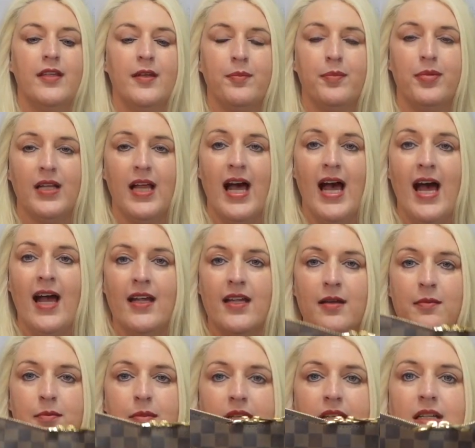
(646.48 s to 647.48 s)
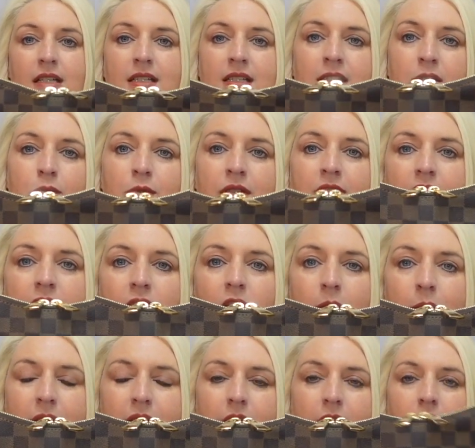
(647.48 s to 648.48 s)
the black mixed with the
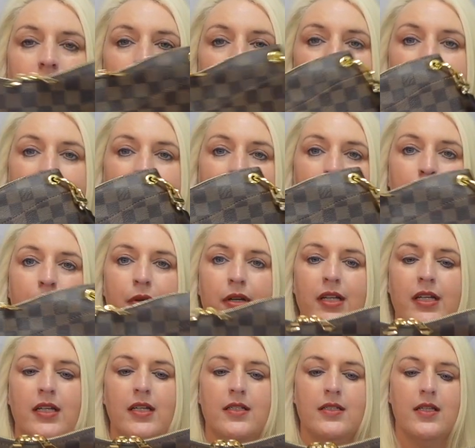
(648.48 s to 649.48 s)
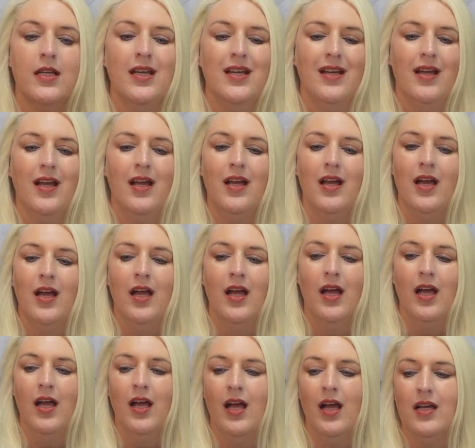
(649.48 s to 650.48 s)
damier bean print.
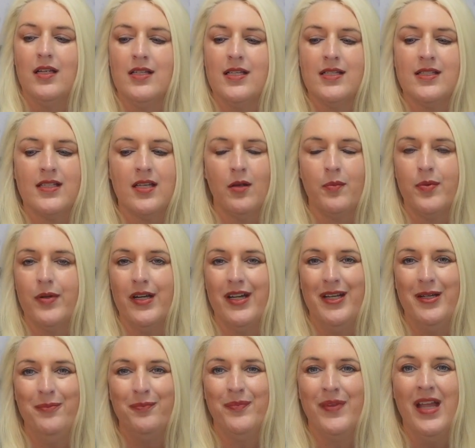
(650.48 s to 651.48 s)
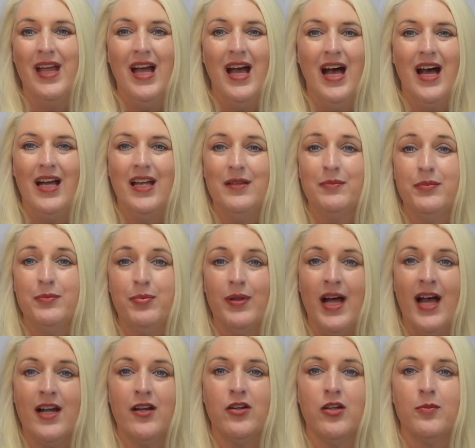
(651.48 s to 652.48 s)
So pretty.
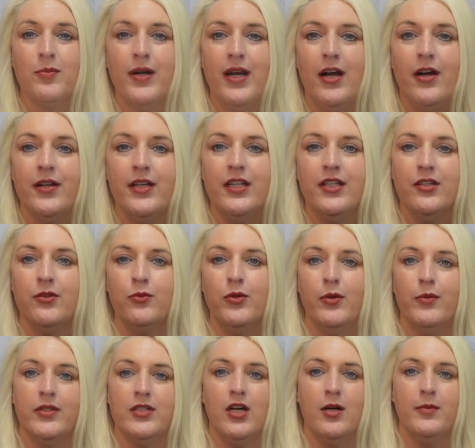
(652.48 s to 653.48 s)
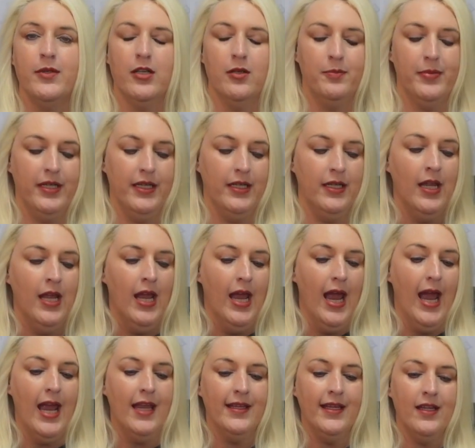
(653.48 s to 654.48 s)
Black or brown, either one with damier bean.
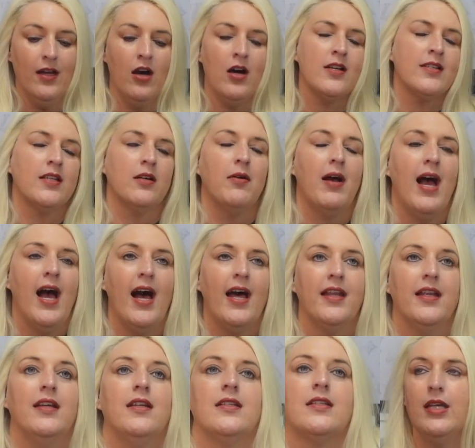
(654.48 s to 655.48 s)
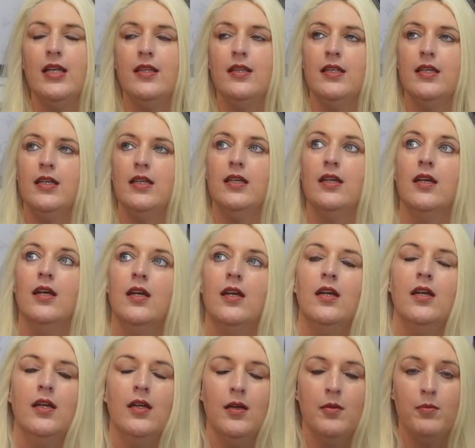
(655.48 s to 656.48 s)
And they also had it in the
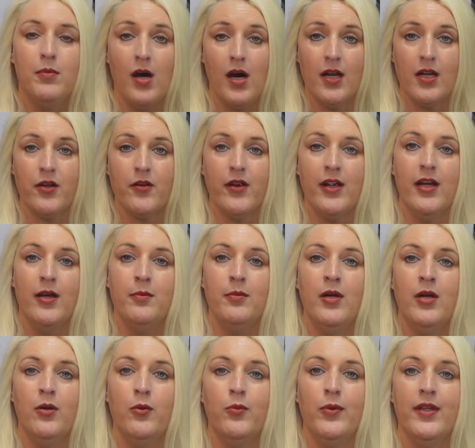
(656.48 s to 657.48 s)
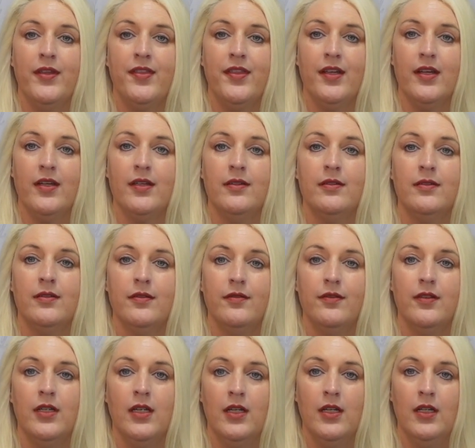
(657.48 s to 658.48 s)
monogram with the
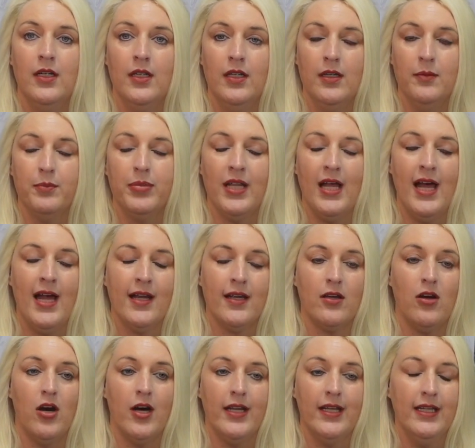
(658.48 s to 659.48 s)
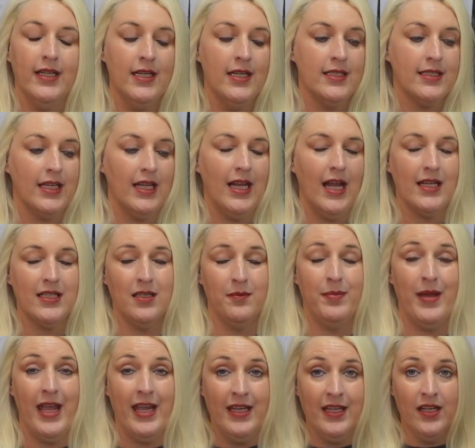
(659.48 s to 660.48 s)
black on it. And I
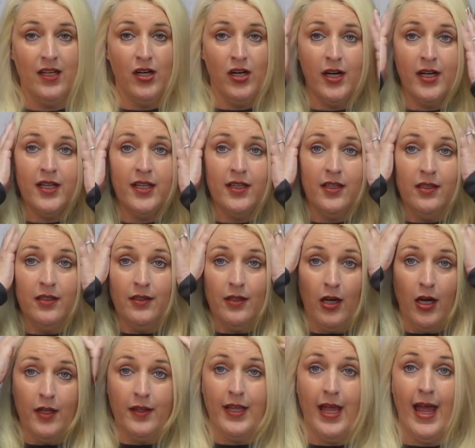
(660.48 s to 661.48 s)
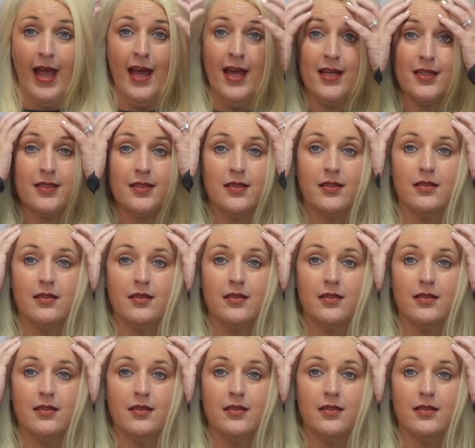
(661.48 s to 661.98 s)
debated on that